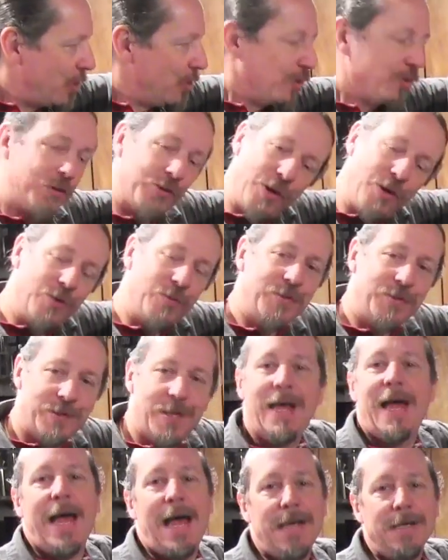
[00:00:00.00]
shows
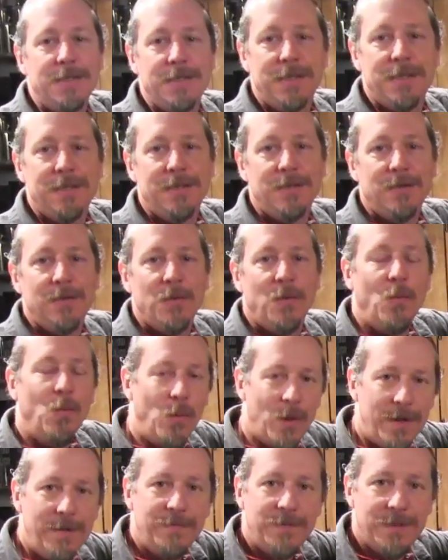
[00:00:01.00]
that
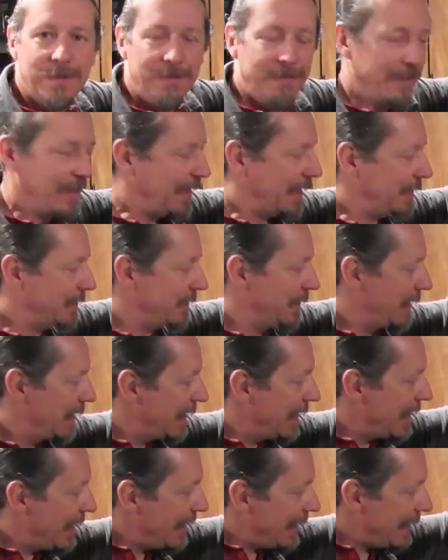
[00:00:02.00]
one of two things.
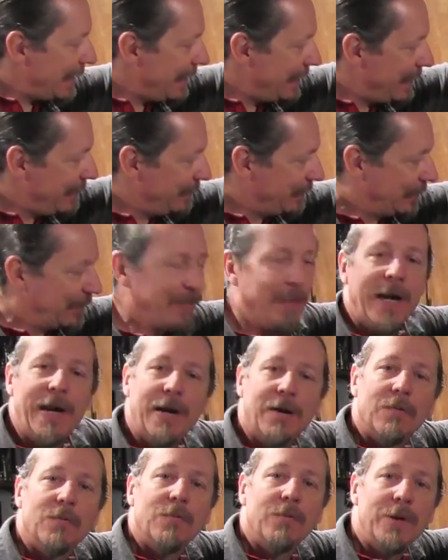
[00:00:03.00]
Either
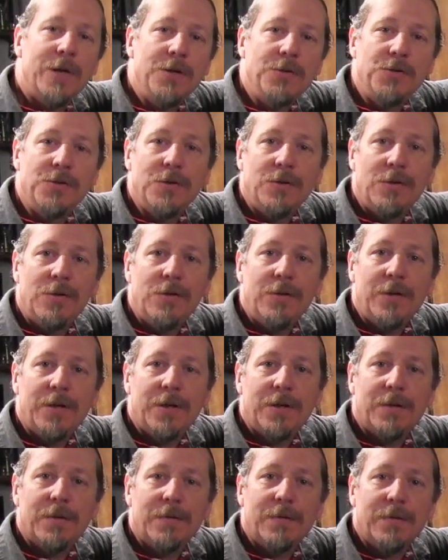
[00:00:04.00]
my original
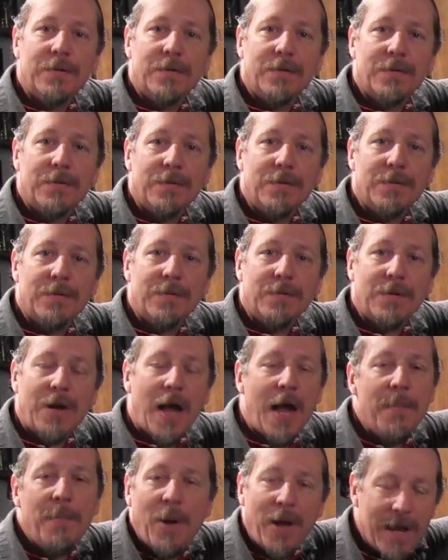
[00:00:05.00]

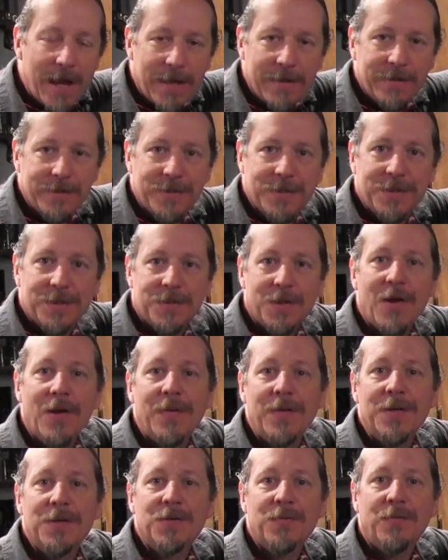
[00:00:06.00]
hypothesis
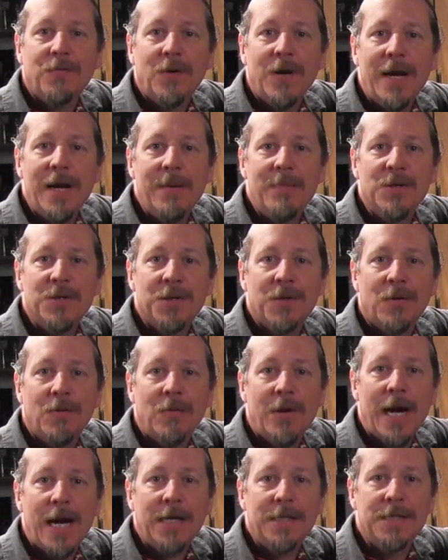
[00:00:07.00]
on this frame is
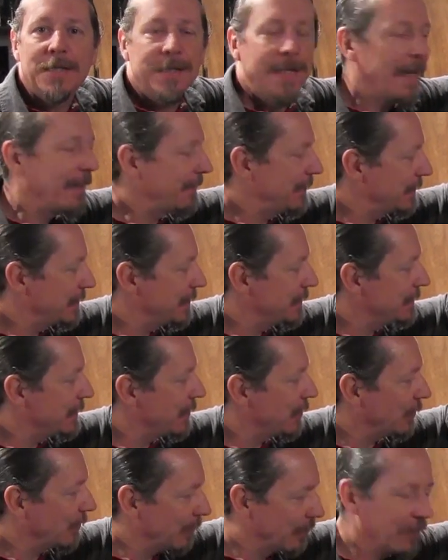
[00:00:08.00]
correct, that this is
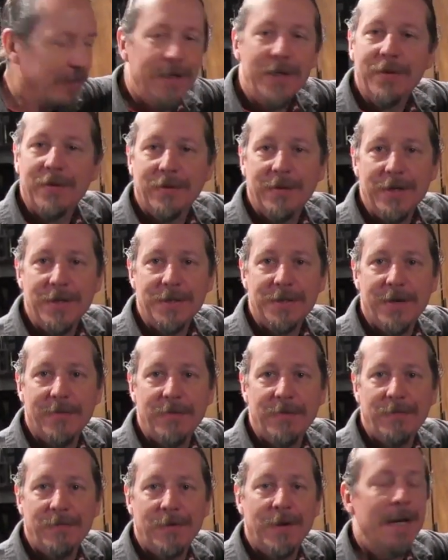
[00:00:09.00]
an early
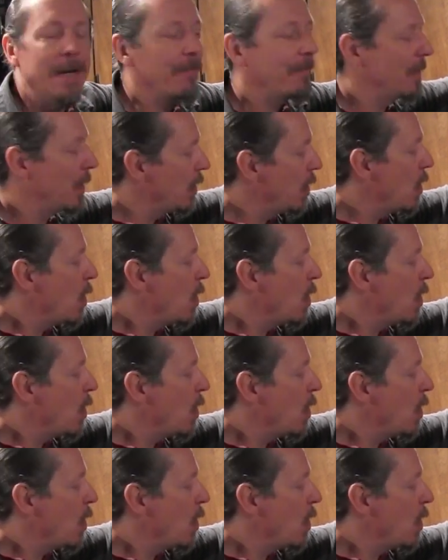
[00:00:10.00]
37 frame.